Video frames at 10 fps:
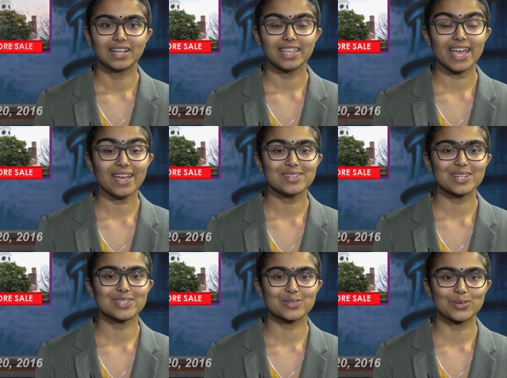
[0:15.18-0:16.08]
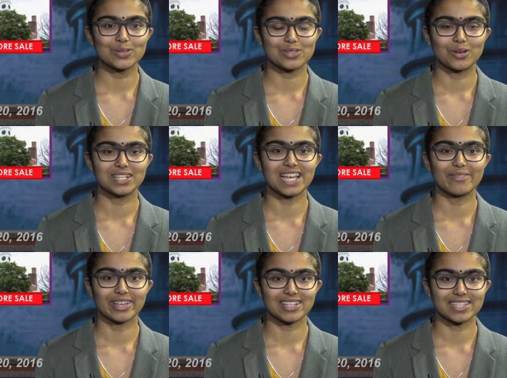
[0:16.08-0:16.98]
The A H S school store is
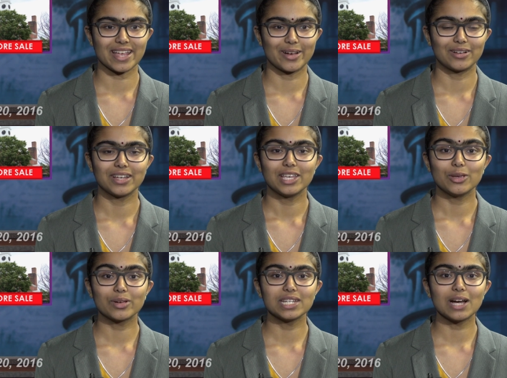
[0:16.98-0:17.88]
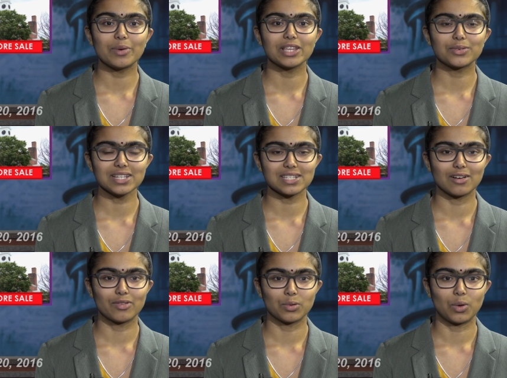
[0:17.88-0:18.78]
having a sale. You can now buy three
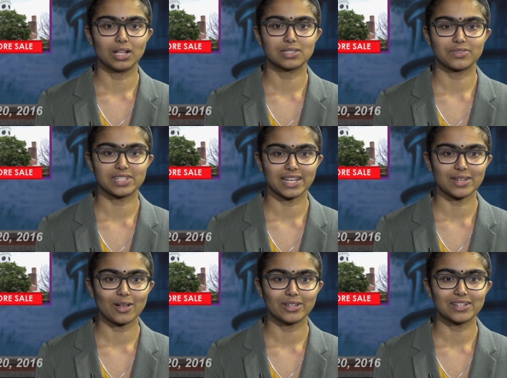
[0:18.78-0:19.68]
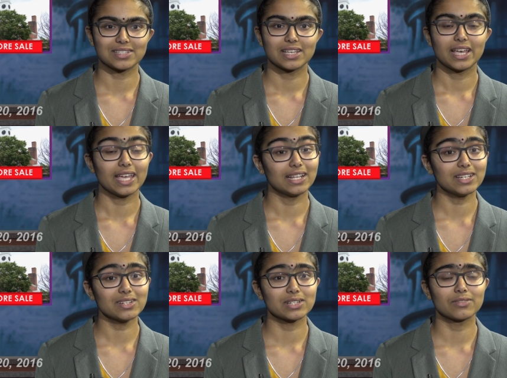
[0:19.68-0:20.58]
cell phone wallets for ten dollars. In
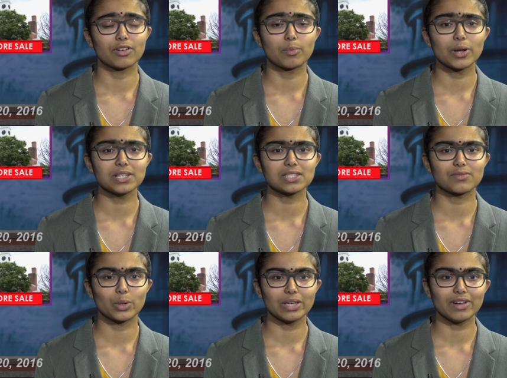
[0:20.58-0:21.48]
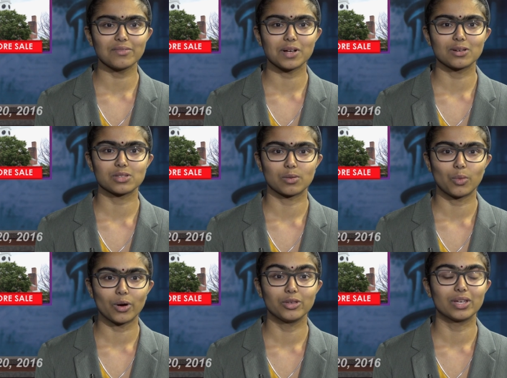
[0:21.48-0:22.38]
addition, for a purchase of twenty-five dollars or
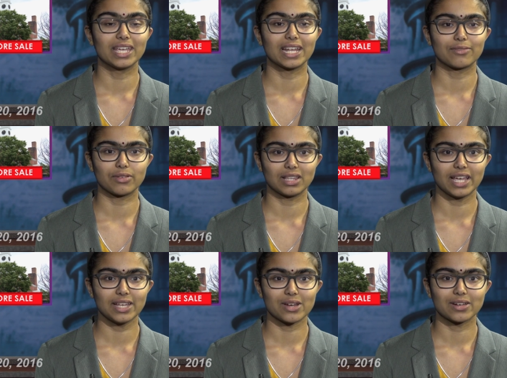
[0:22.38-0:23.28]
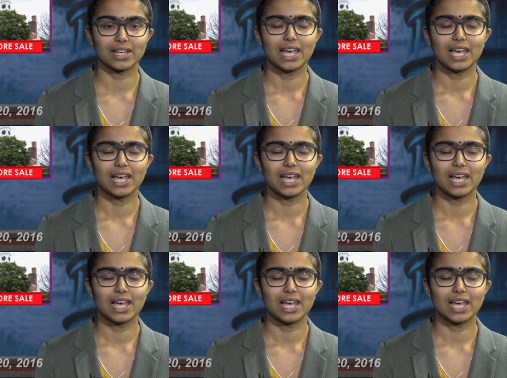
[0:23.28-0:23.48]
more, you can get a free lanyard.